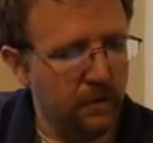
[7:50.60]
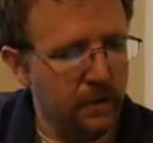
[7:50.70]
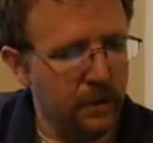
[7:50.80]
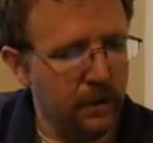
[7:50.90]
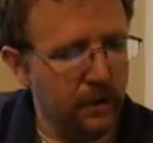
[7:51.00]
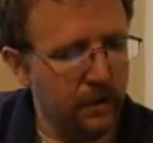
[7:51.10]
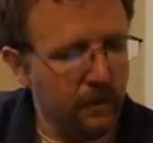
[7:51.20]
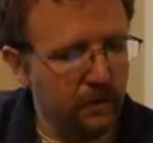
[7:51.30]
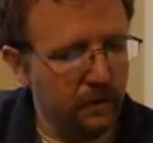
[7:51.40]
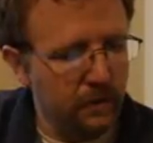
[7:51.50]
D
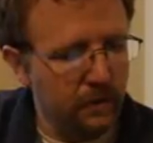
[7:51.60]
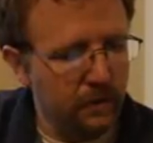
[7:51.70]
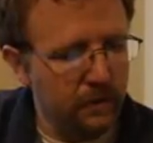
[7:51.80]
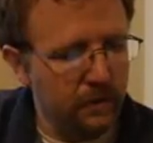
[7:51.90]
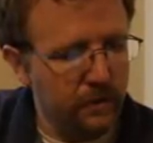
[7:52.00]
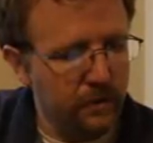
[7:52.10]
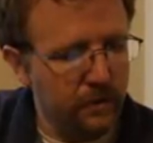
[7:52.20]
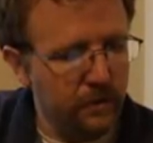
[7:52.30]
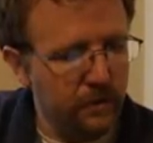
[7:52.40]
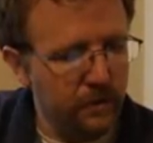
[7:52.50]
is just the
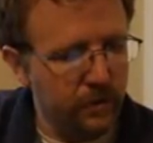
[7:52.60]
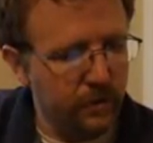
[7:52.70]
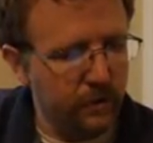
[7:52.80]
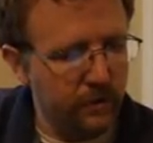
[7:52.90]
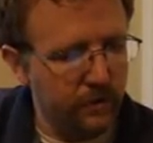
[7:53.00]
D string.